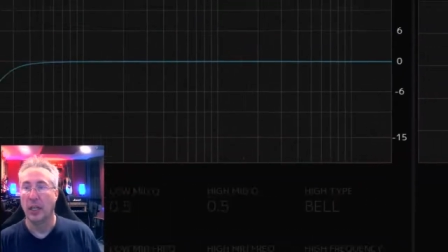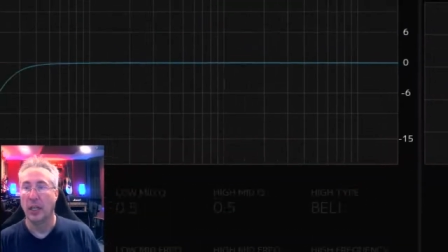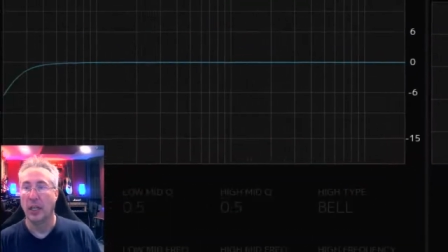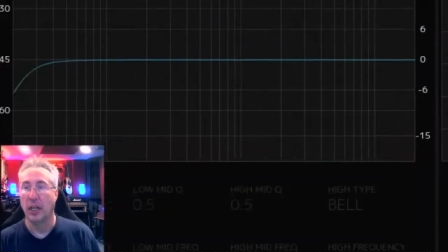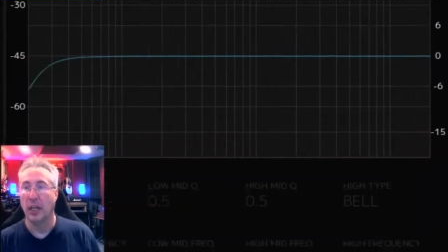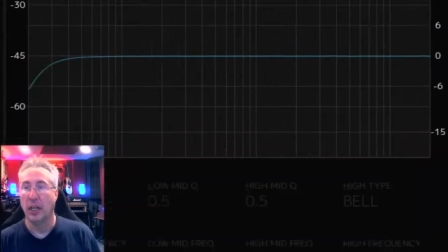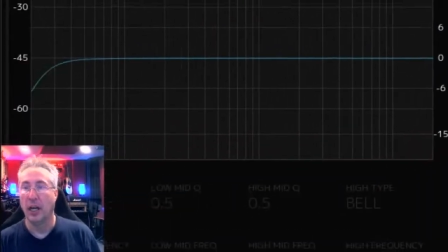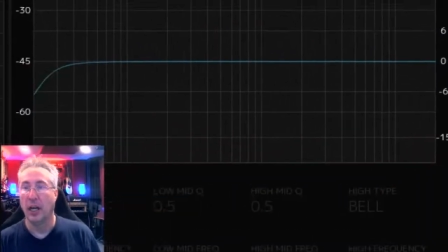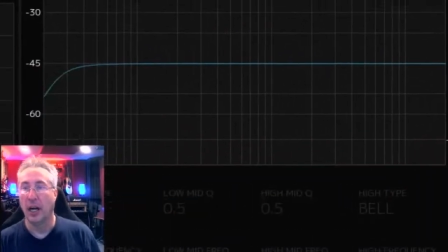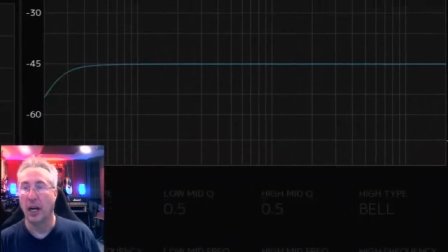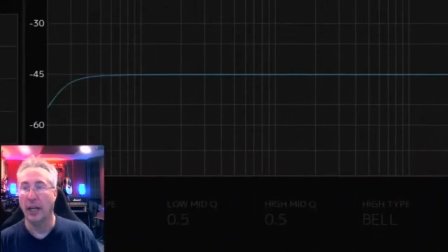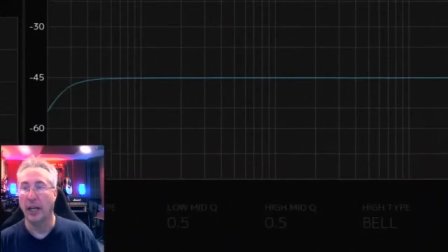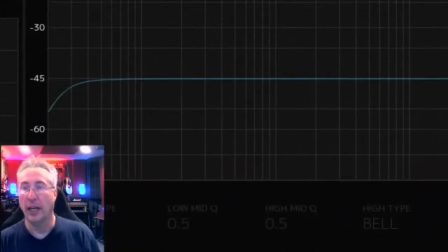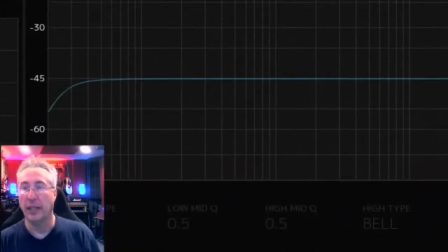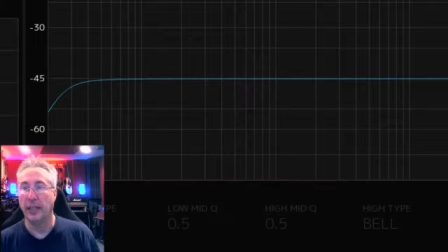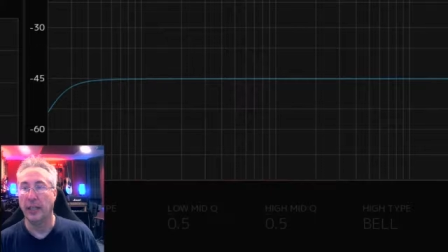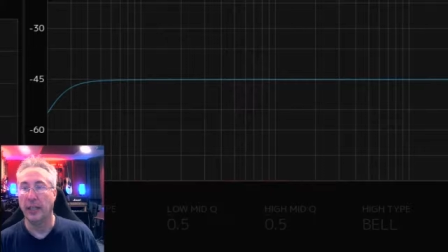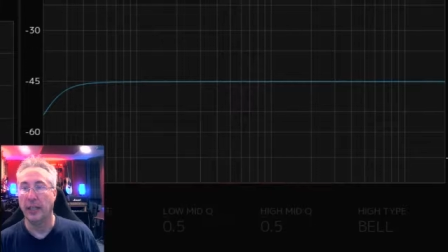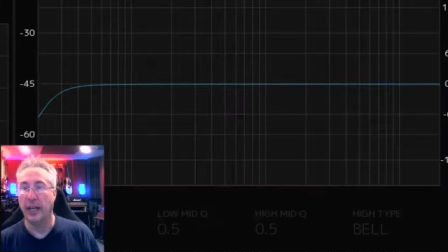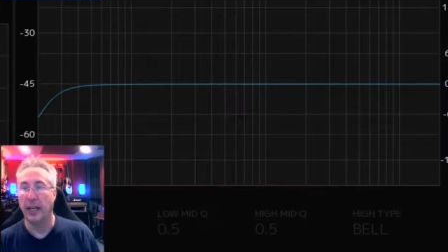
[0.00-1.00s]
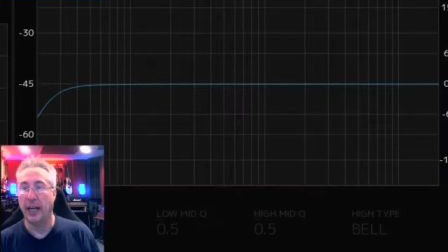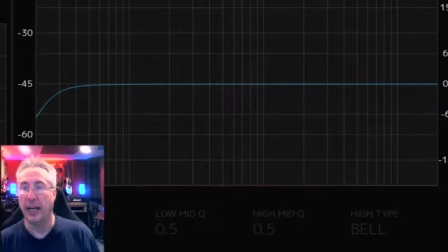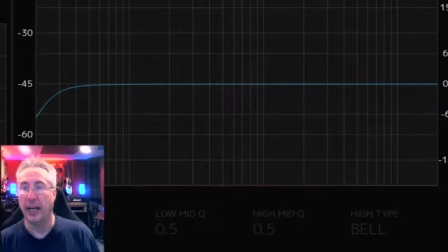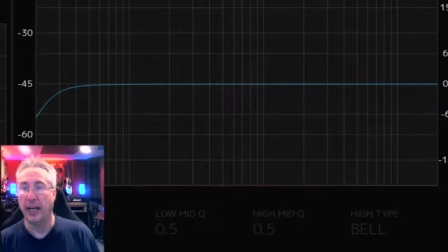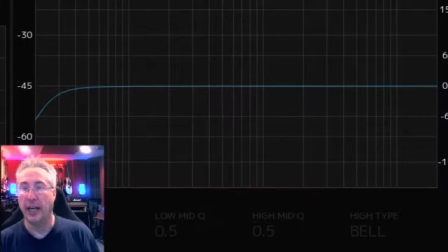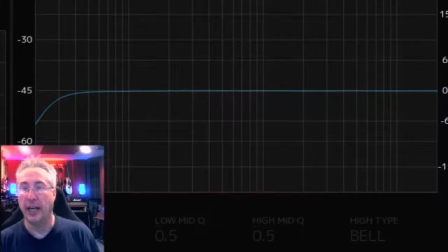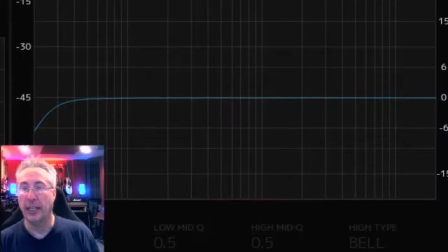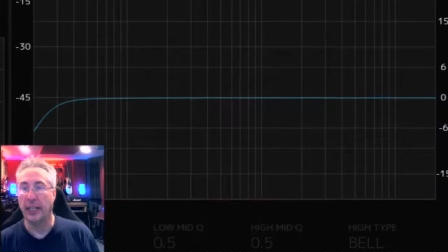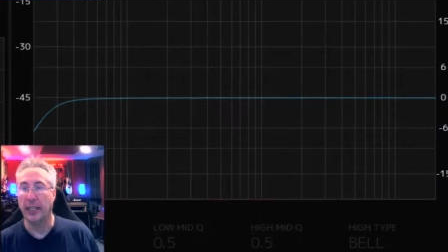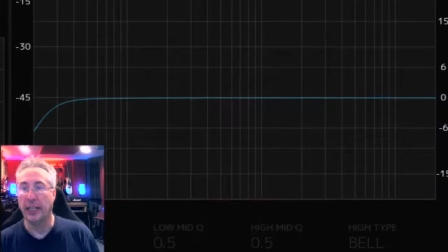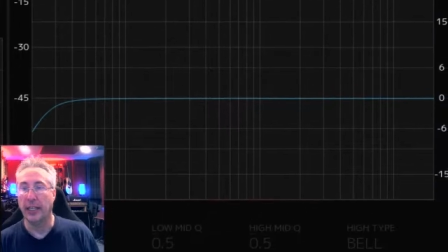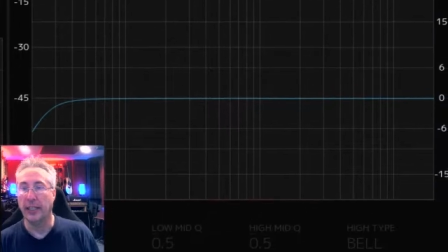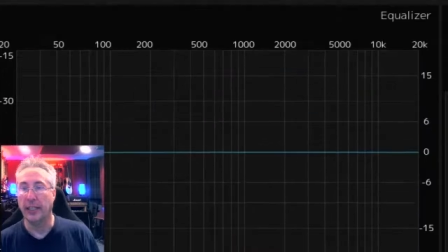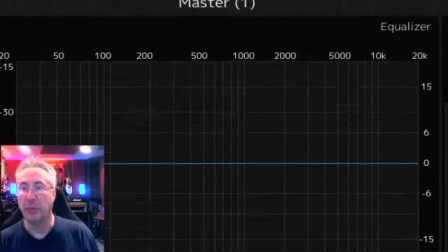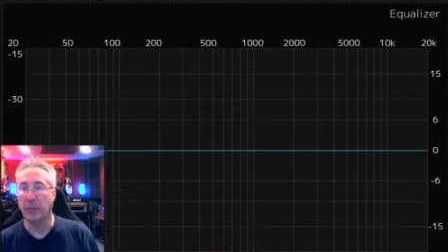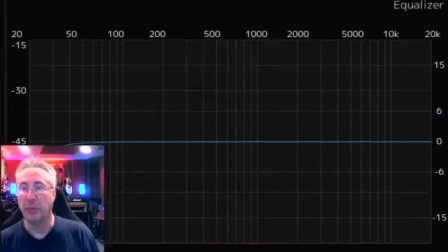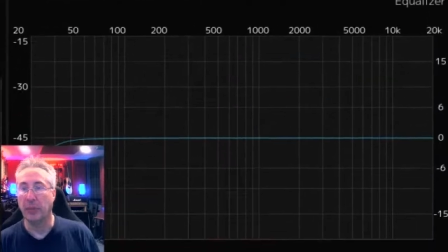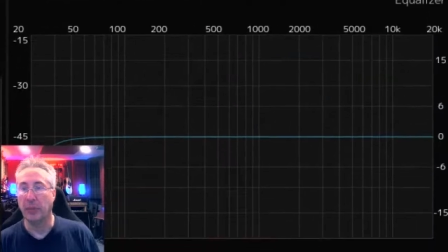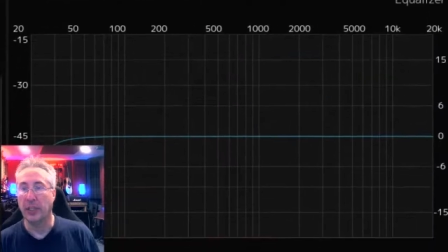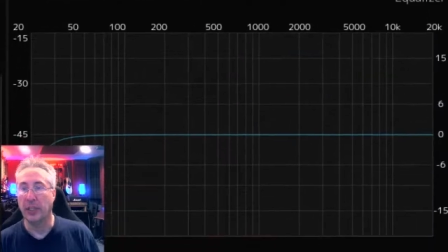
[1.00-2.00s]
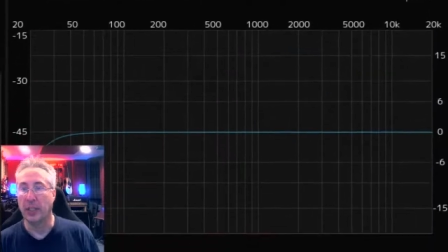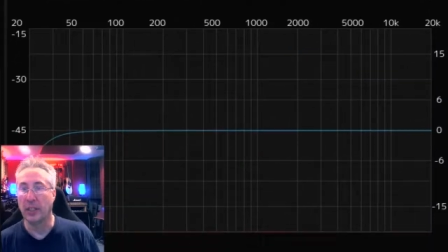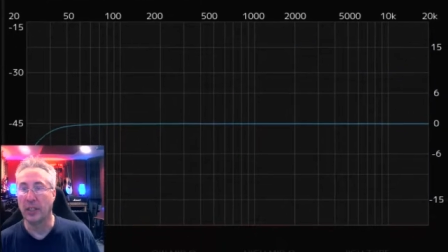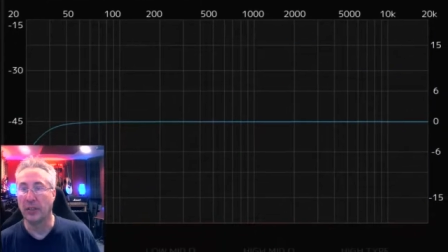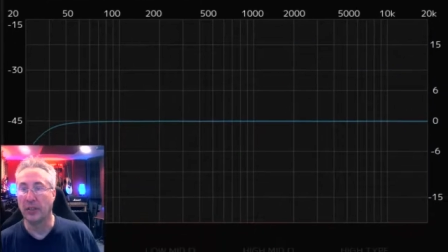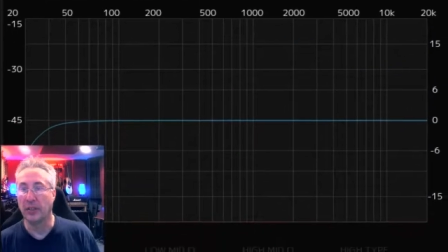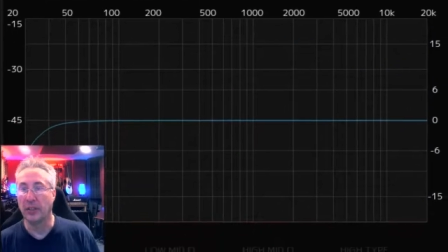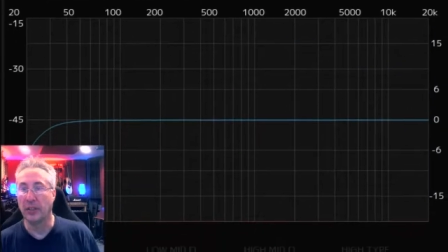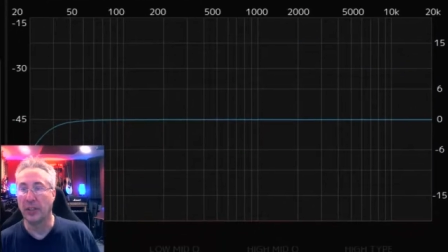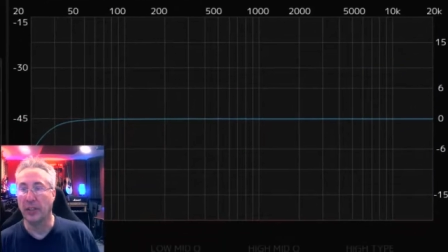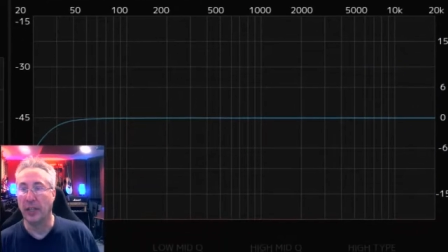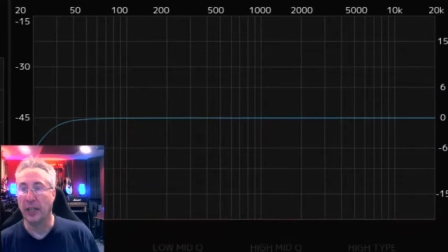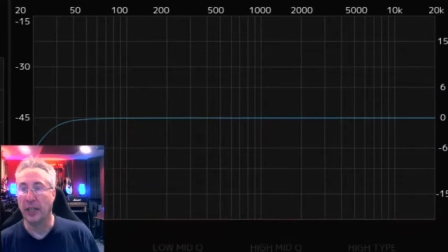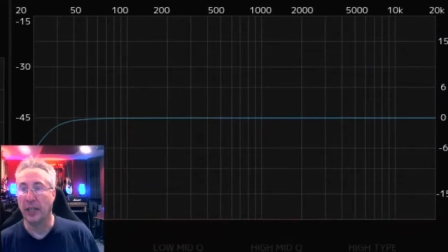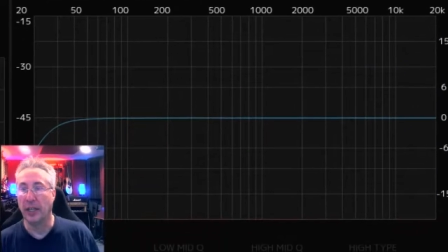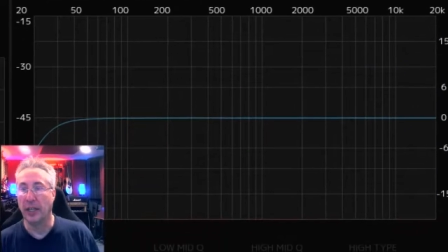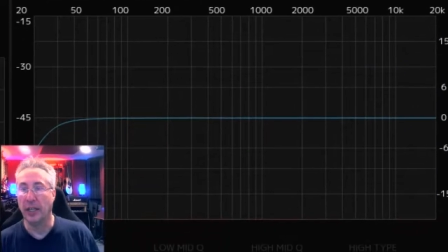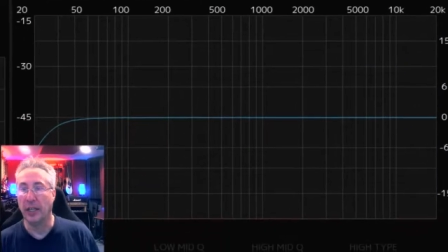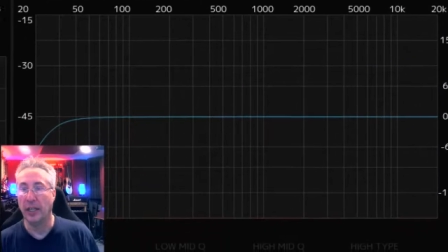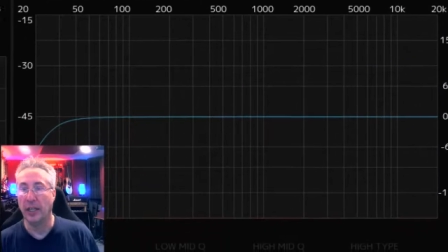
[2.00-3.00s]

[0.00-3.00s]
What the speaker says: All right. Yeah, I can get that pretty close on there.